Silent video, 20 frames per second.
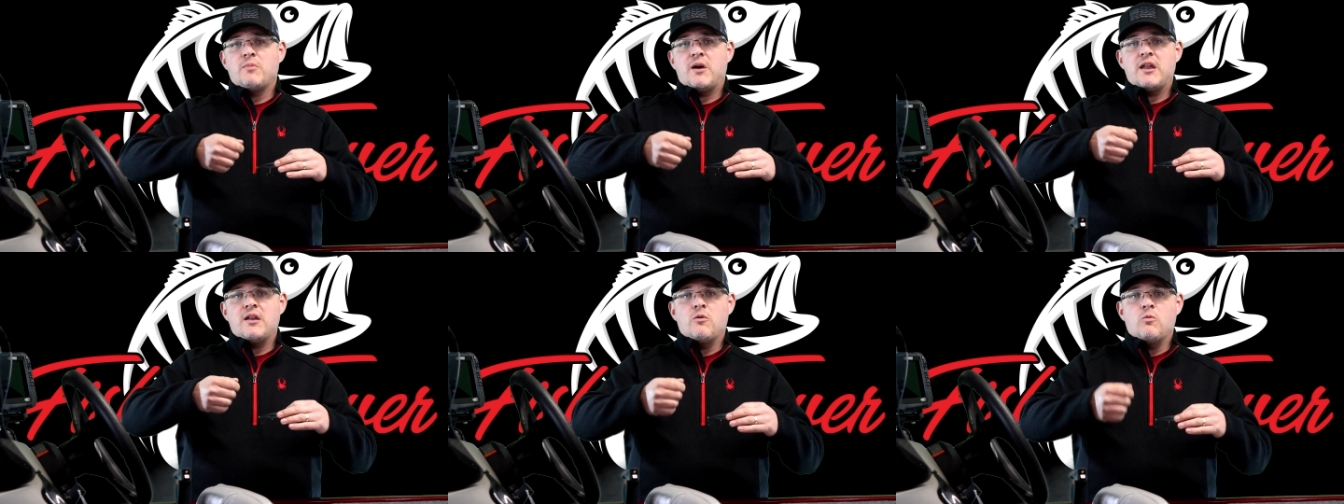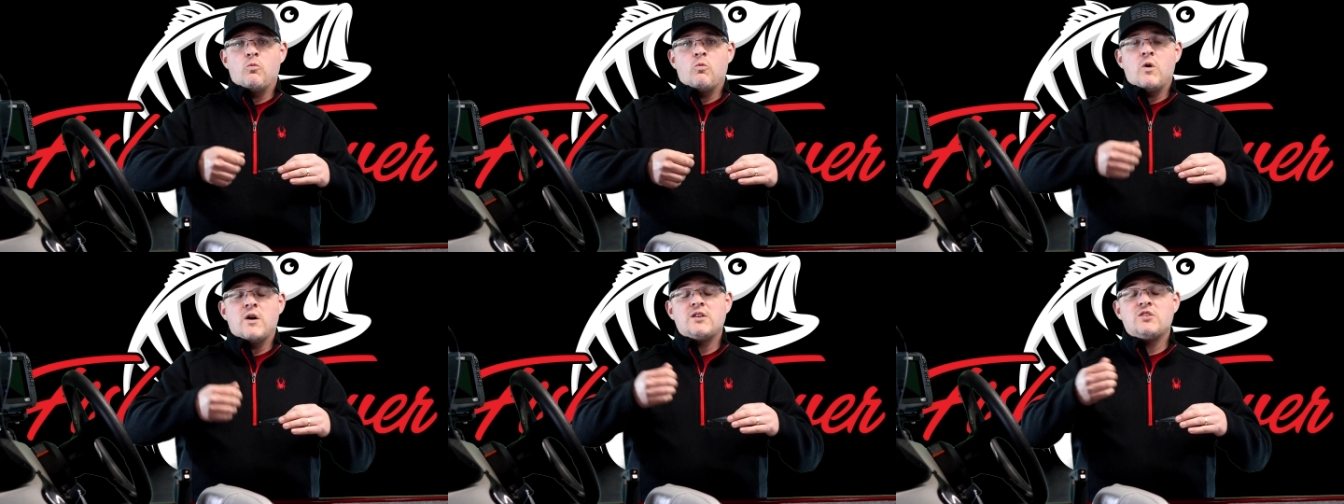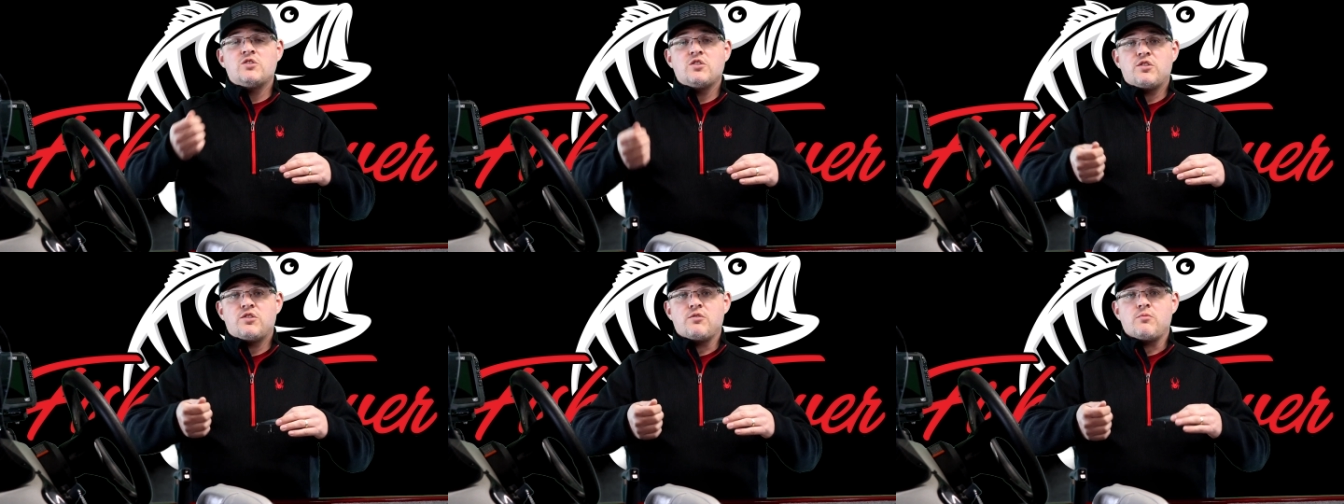mine at
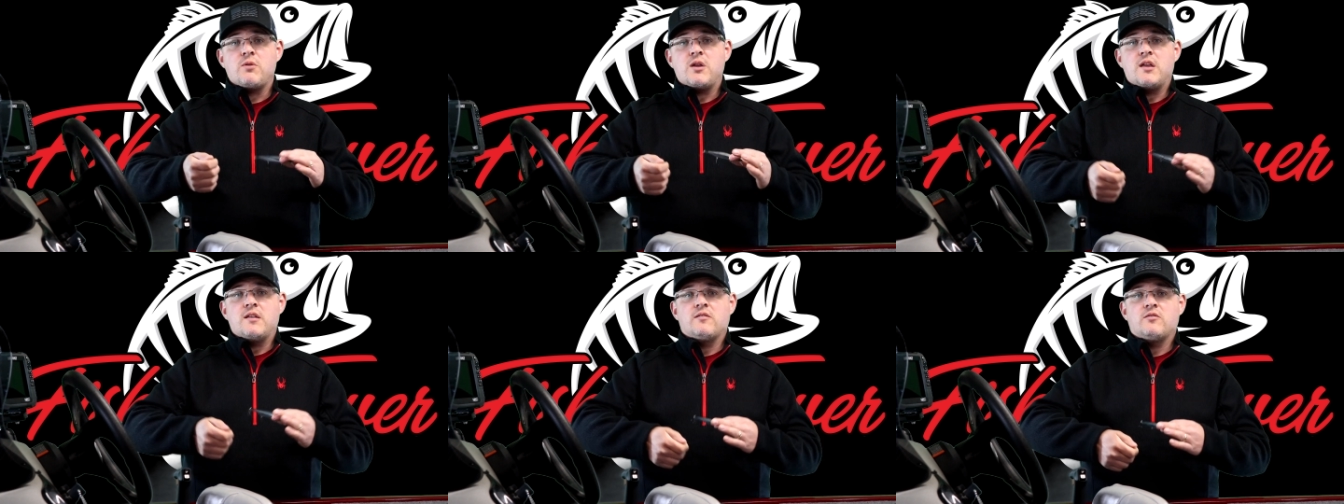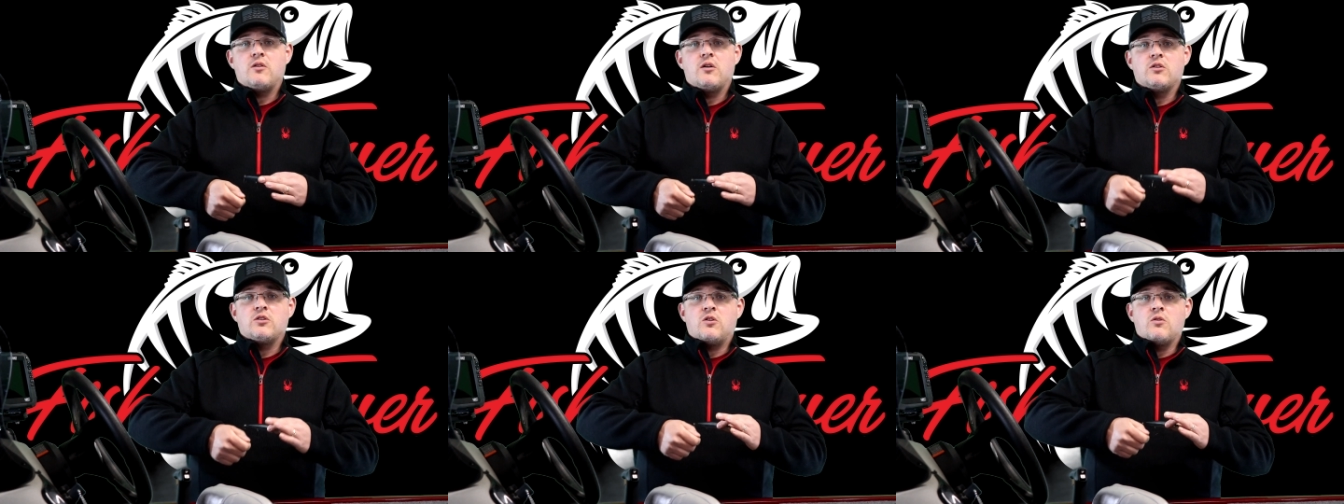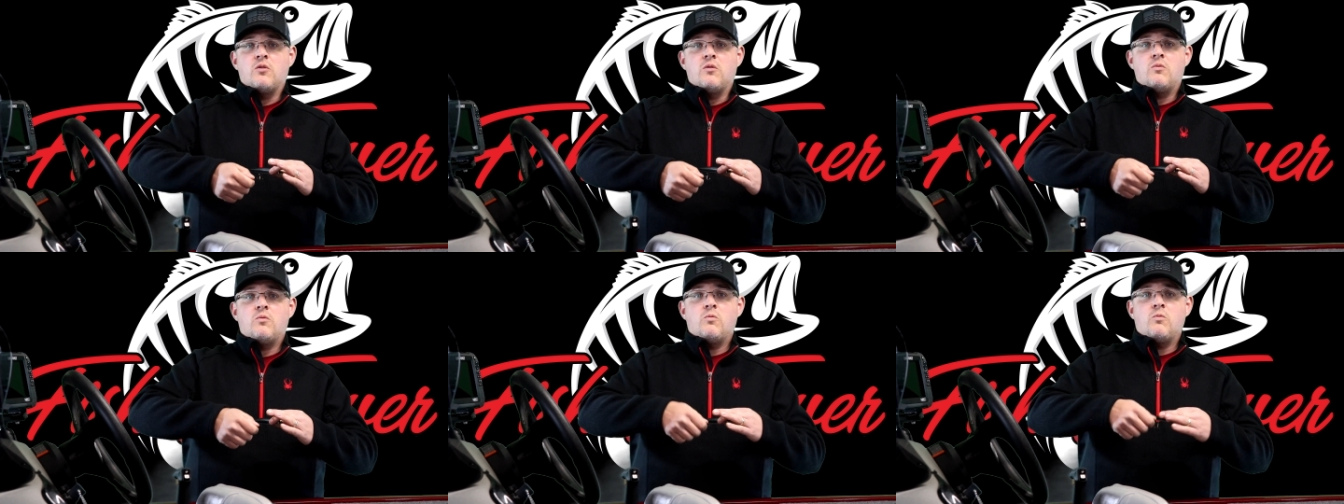1 to 3. So I'll
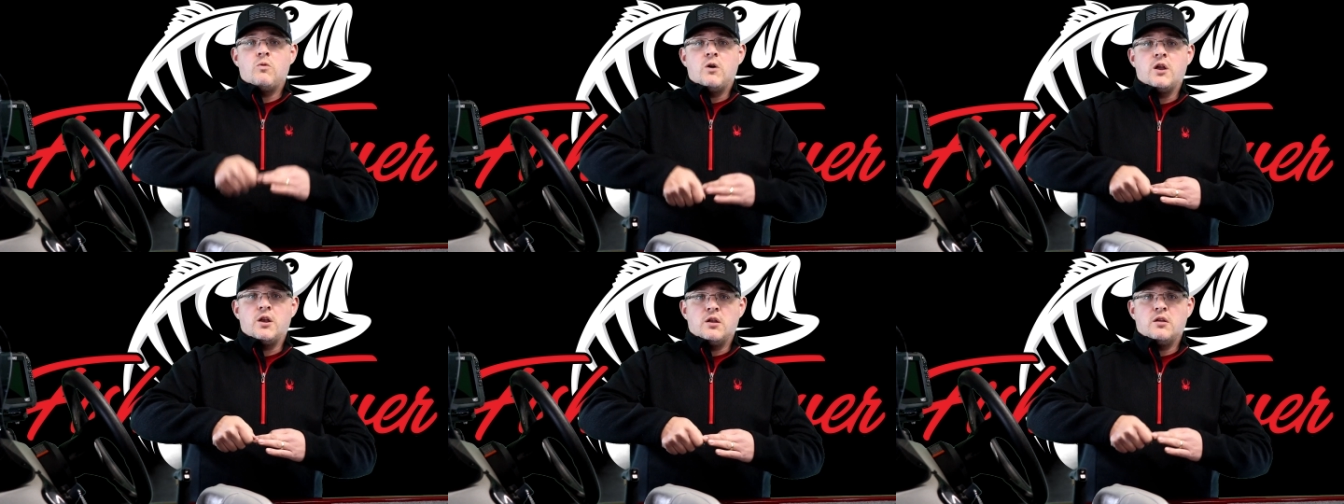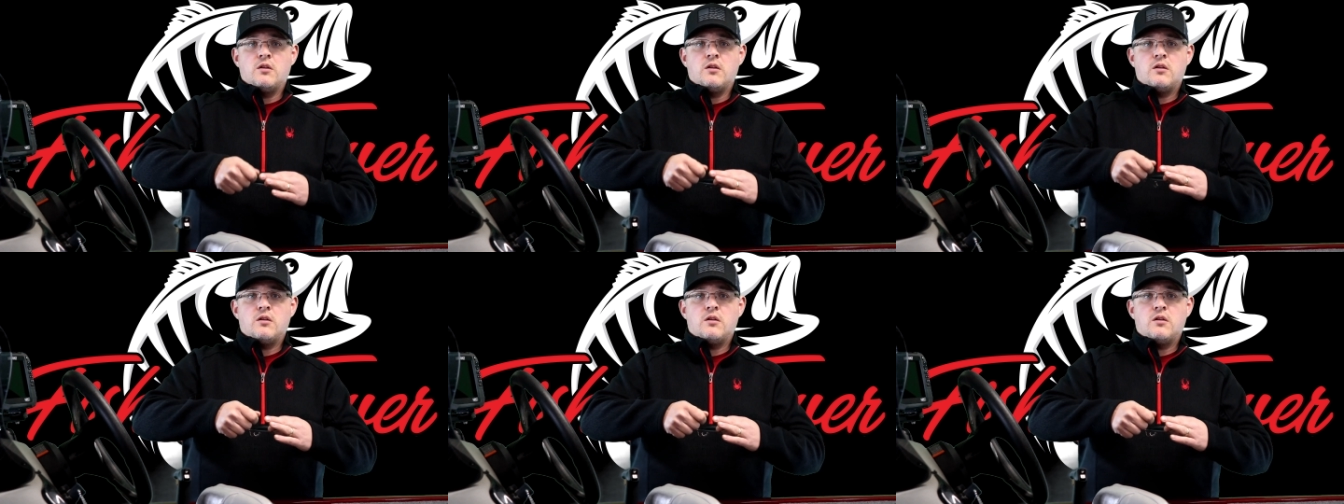go 1